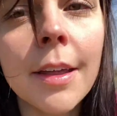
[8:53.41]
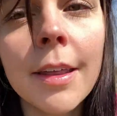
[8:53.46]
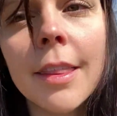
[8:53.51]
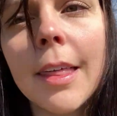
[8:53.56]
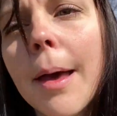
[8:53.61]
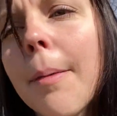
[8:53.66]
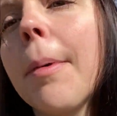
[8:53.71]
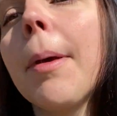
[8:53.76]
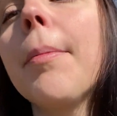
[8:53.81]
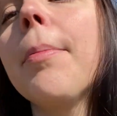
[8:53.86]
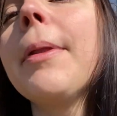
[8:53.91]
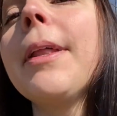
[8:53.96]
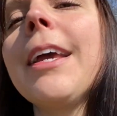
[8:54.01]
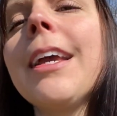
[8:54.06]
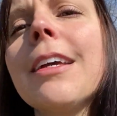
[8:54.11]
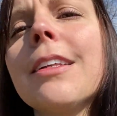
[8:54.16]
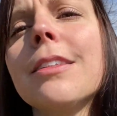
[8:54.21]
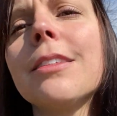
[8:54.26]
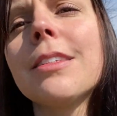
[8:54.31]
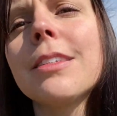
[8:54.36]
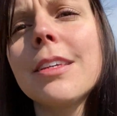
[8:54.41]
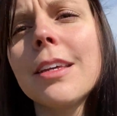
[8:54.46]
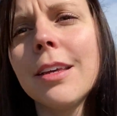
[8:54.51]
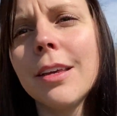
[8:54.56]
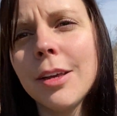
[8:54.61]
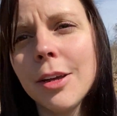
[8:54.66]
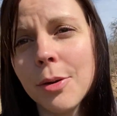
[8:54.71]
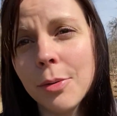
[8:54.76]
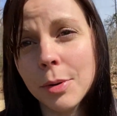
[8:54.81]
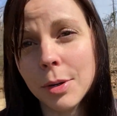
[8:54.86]
that my plants
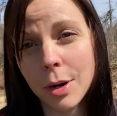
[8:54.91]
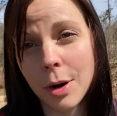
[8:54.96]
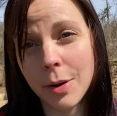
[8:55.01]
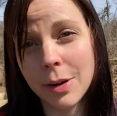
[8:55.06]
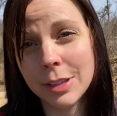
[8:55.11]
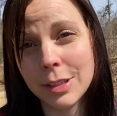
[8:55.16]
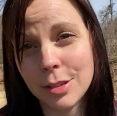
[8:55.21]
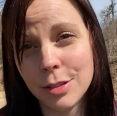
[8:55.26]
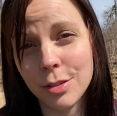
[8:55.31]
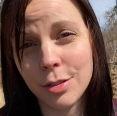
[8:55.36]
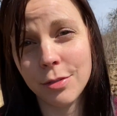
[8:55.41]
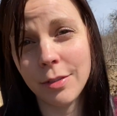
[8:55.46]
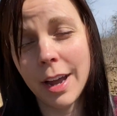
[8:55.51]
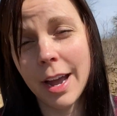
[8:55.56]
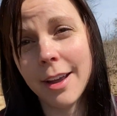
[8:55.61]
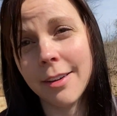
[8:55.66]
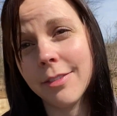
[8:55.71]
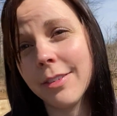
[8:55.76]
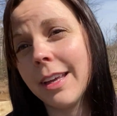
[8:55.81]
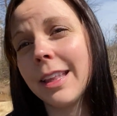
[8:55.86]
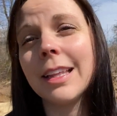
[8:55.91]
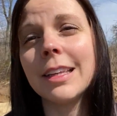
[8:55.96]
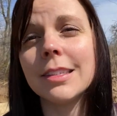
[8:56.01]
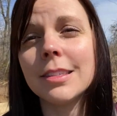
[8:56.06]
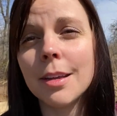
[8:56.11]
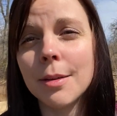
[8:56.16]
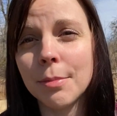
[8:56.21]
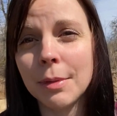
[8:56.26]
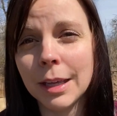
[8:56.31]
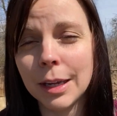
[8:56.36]
were going to survive and that
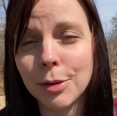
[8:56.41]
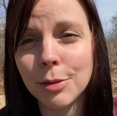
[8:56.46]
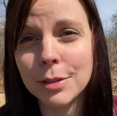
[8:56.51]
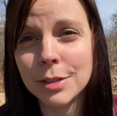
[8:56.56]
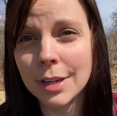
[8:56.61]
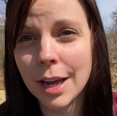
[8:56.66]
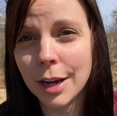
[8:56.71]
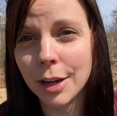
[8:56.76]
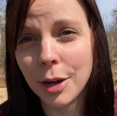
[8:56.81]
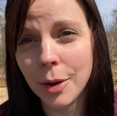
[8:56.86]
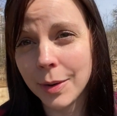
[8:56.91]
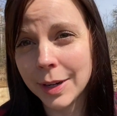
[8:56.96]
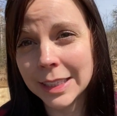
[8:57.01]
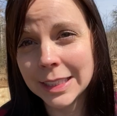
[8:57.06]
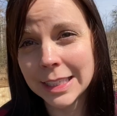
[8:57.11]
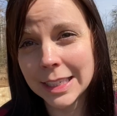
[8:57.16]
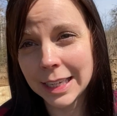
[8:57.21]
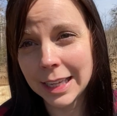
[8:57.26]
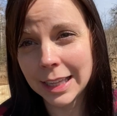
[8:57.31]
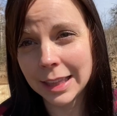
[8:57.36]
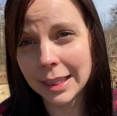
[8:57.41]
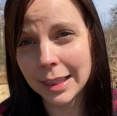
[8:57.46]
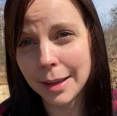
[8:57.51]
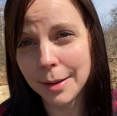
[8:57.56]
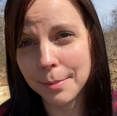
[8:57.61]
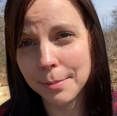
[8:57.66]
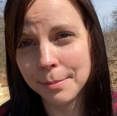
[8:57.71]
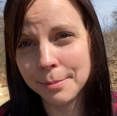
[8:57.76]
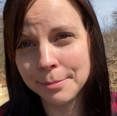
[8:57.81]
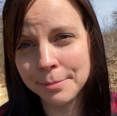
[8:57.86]
something was not going to eat
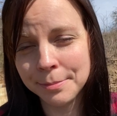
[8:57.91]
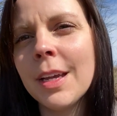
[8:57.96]
them.